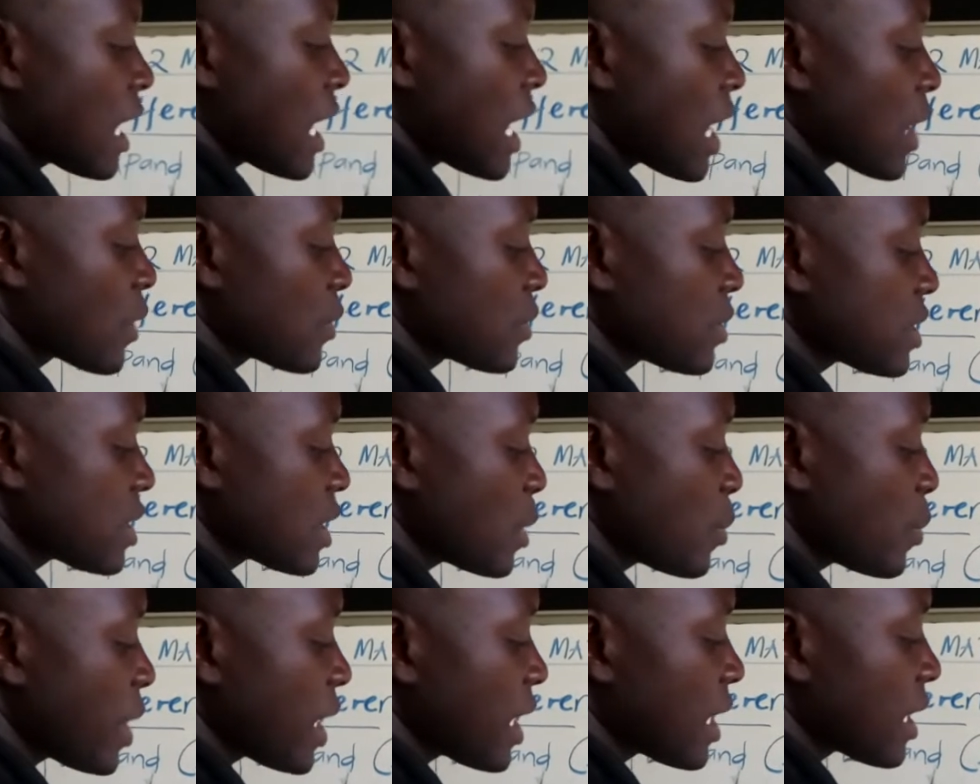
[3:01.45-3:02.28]
I will
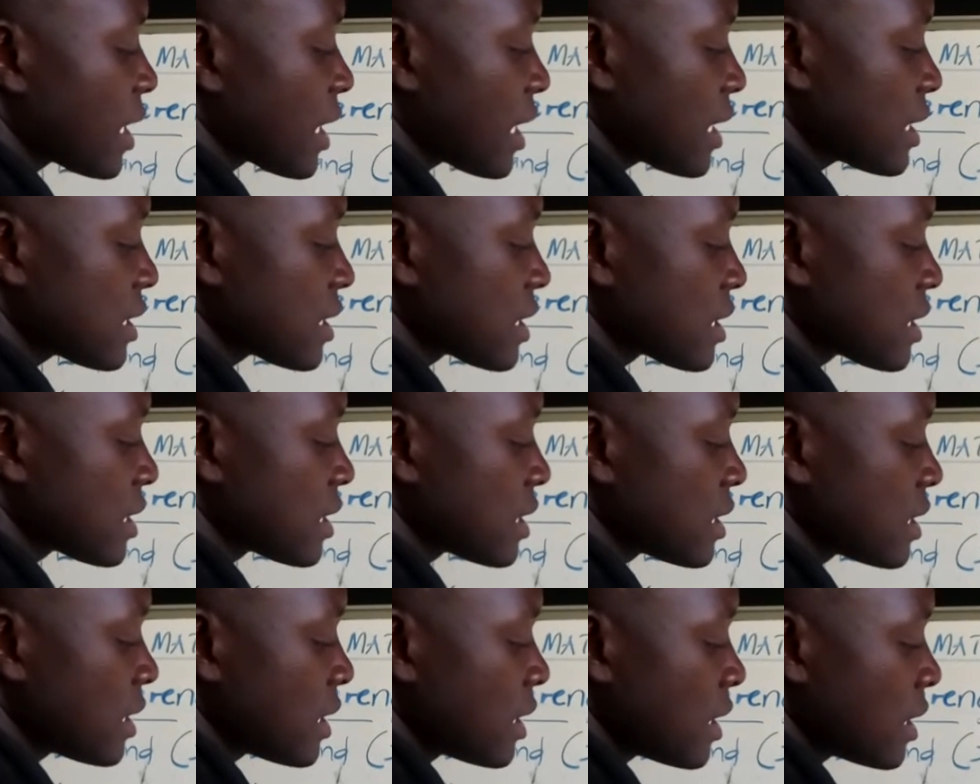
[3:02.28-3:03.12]
say minus,
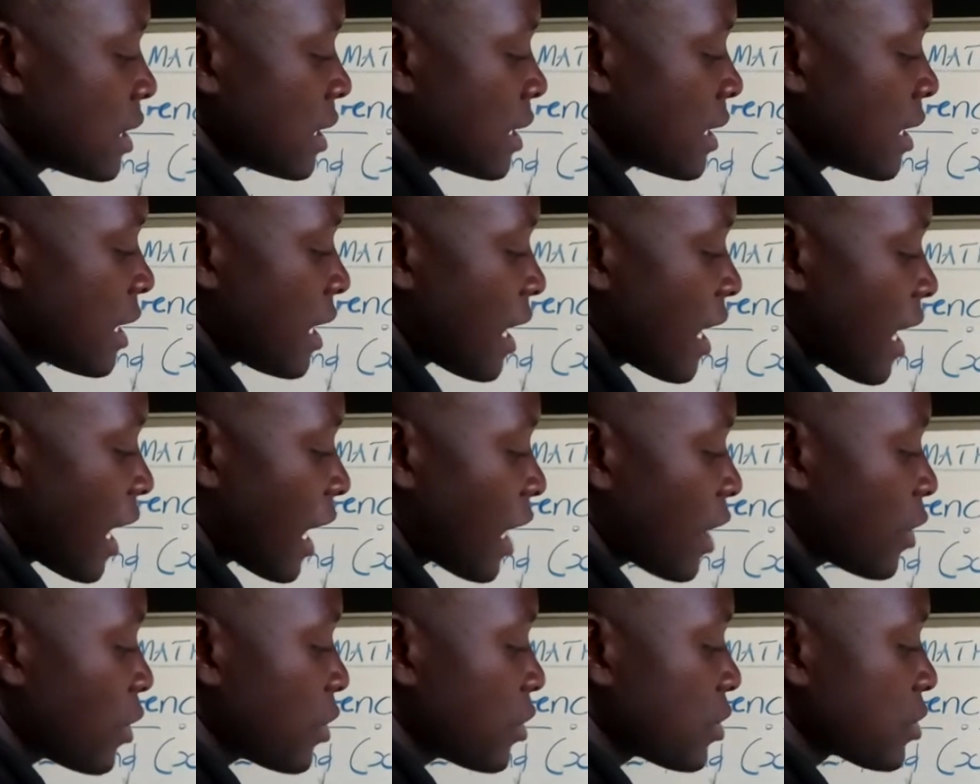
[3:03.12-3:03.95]

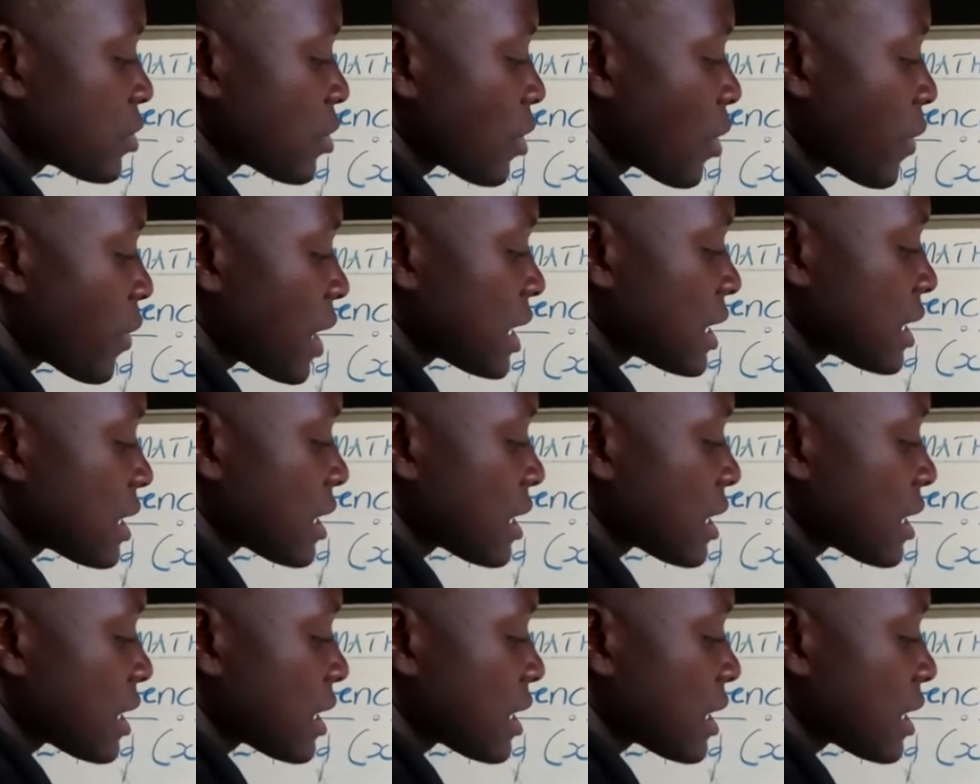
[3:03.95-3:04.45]
I also write